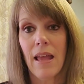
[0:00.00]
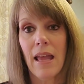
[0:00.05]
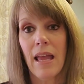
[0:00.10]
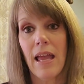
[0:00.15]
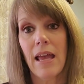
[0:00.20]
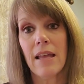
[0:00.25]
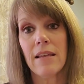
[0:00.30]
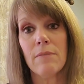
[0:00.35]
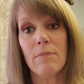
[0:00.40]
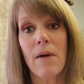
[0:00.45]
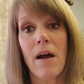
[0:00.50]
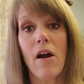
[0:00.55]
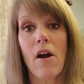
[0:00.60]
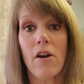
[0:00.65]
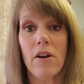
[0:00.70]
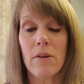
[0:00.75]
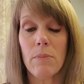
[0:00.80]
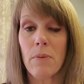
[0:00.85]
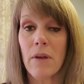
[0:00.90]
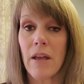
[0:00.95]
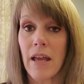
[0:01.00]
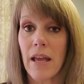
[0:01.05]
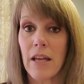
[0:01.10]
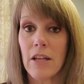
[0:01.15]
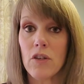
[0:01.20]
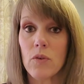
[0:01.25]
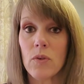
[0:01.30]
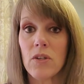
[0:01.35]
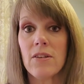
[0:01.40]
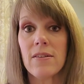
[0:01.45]
And my art
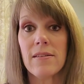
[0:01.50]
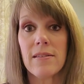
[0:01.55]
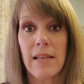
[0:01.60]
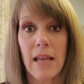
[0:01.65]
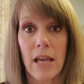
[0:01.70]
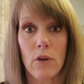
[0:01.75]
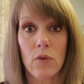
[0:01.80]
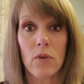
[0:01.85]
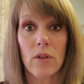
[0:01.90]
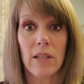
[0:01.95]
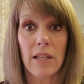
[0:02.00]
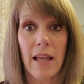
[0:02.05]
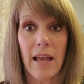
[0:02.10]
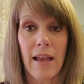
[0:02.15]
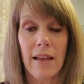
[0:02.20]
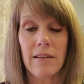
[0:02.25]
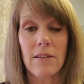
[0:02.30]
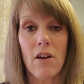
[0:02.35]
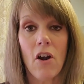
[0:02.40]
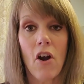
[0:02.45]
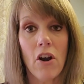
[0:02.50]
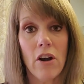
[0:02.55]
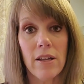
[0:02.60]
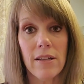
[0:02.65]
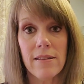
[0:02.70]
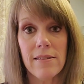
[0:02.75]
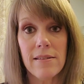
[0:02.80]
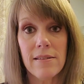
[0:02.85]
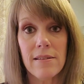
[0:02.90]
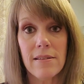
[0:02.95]
page, which is Sandra Lett
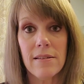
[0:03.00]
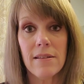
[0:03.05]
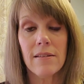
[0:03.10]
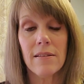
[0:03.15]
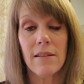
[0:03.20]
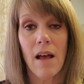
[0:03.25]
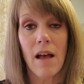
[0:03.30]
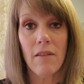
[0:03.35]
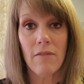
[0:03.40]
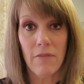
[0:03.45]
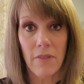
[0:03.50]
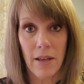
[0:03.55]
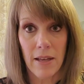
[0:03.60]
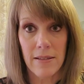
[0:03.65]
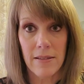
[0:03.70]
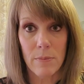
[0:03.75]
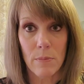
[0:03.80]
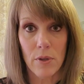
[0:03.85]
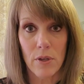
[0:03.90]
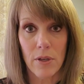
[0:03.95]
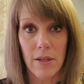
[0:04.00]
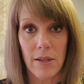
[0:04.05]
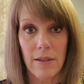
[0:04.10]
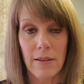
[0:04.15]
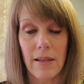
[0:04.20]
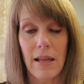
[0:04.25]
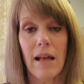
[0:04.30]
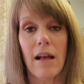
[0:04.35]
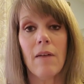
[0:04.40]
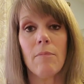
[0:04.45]
Artist on Facebook.
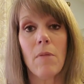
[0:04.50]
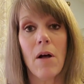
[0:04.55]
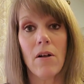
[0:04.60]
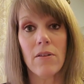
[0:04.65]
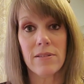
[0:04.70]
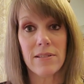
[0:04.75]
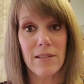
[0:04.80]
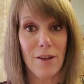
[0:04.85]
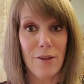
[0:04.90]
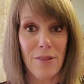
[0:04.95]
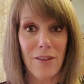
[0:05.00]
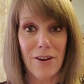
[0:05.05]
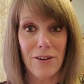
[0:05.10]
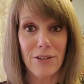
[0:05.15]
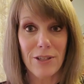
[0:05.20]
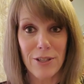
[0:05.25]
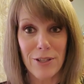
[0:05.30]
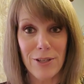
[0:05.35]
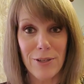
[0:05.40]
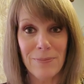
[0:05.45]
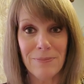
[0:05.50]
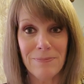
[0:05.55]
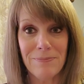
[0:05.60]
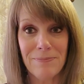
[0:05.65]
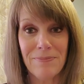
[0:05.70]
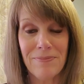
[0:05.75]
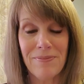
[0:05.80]
I'm also there too.